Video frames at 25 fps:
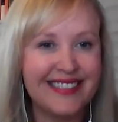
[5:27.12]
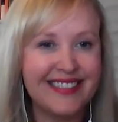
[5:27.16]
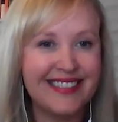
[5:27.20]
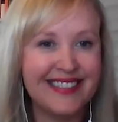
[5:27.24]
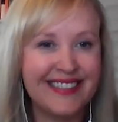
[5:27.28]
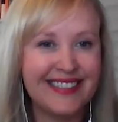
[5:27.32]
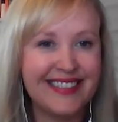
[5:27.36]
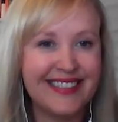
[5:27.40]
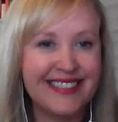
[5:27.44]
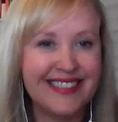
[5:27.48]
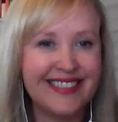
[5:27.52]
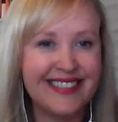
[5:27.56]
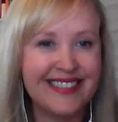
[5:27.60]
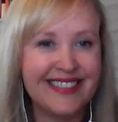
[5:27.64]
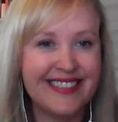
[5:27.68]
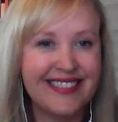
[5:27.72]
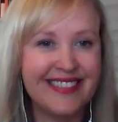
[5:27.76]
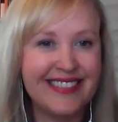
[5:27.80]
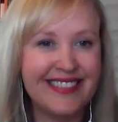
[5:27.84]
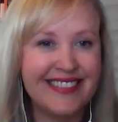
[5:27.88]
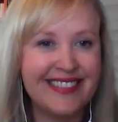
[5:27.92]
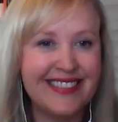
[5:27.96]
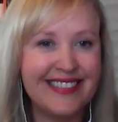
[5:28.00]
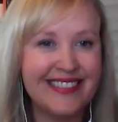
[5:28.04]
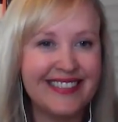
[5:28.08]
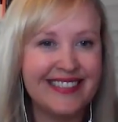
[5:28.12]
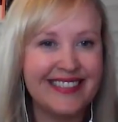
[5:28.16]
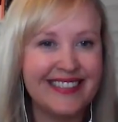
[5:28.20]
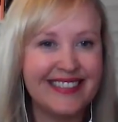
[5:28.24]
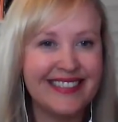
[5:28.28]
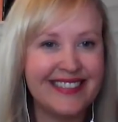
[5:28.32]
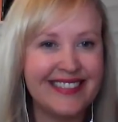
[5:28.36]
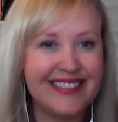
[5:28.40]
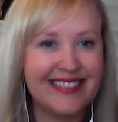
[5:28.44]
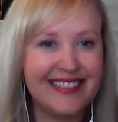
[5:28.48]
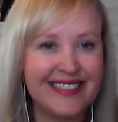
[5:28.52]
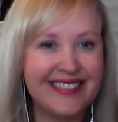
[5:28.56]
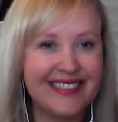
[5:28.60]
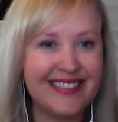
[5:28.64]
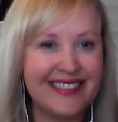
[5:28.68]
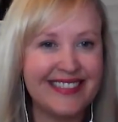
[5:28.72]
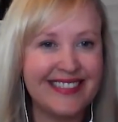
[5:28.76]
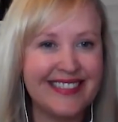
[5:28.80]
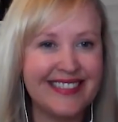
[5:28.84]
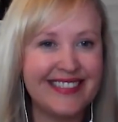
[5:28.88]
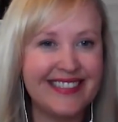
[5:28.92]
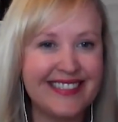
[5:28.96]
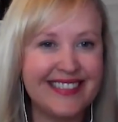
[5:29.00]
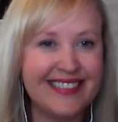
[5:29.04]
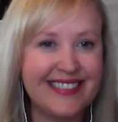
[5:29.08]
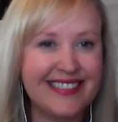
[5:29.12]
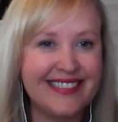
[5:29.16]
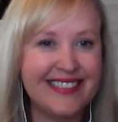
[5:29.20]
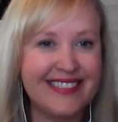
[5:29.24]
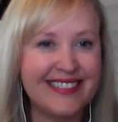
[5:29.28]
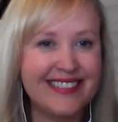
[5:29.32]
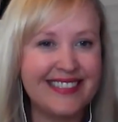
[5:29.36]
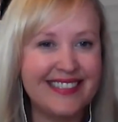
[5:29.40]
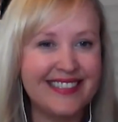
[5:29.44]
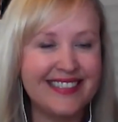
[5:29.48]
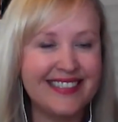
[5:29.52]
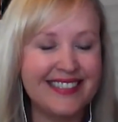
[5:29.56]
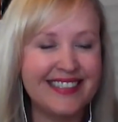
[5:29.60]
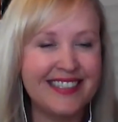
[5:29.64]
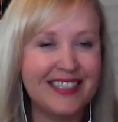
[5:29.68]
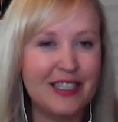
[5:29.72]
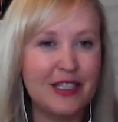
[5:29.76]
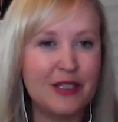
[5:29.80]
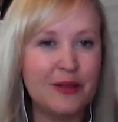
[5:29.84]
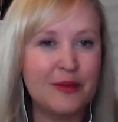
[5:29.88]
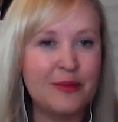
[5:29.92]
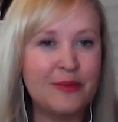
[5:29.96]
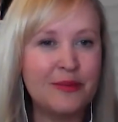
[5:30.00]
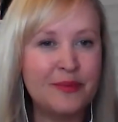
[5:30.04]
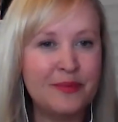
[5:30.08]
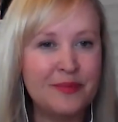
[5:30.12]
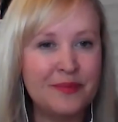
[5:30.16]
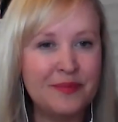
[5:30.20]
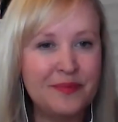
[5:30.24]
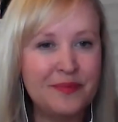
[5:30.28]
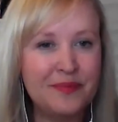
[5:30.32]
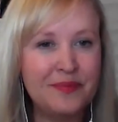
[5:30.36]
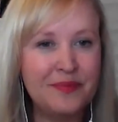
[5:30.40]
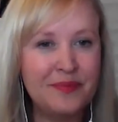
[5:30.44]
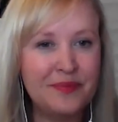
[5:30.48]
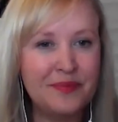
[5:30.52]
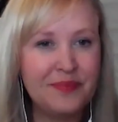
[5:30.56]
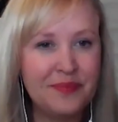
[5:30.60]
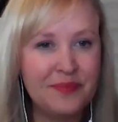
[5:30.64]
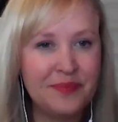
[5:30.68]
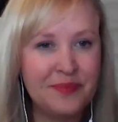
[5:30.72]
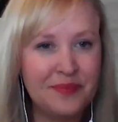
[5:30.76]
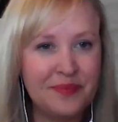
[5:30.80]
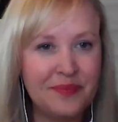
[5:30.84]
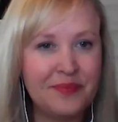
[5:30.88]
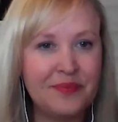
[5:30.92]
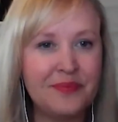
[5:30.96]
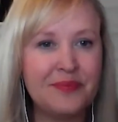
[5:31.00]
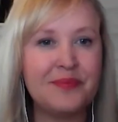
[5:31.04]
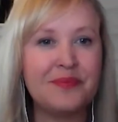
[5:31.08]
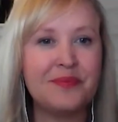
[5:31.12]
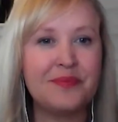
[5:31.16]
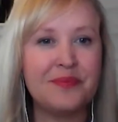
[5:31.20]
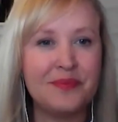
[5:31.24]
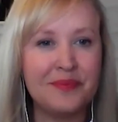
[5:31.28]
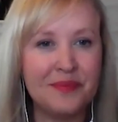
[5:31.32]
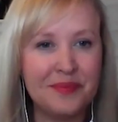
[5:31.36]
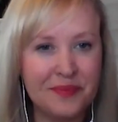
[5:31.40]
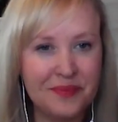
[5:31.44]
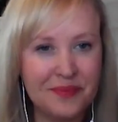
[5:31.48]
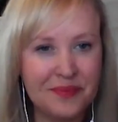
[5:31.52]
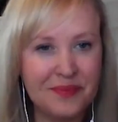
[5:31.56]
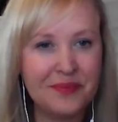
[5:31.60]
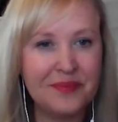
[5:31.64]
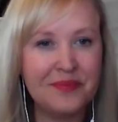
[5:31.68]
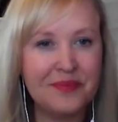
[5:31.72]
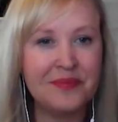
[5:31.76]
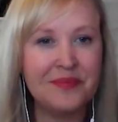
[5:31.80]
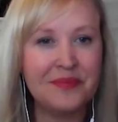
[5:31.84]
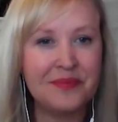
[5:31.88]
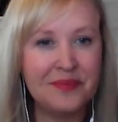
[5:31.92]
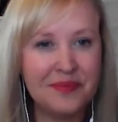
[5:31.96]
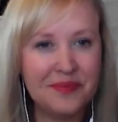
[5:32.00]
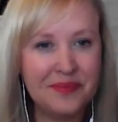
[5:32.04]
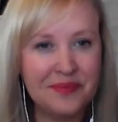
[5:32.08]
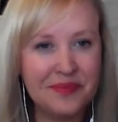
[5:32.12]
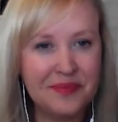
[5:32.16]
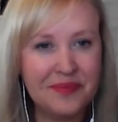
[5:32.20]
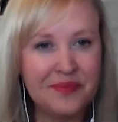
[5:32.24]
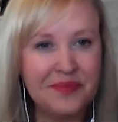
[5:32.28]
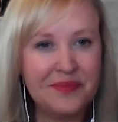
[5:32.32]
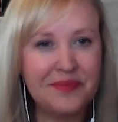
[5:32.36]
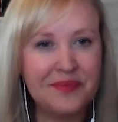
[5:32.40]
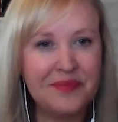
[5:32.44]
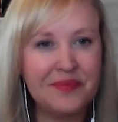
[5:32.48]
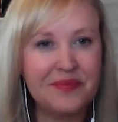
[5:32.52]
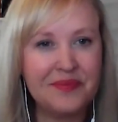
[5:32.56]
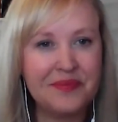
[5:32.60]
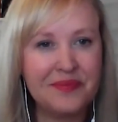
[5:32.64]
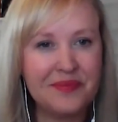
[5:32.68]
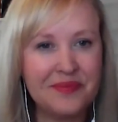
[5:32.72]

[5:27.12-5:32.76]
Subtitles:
No words are spoken by the person on screen.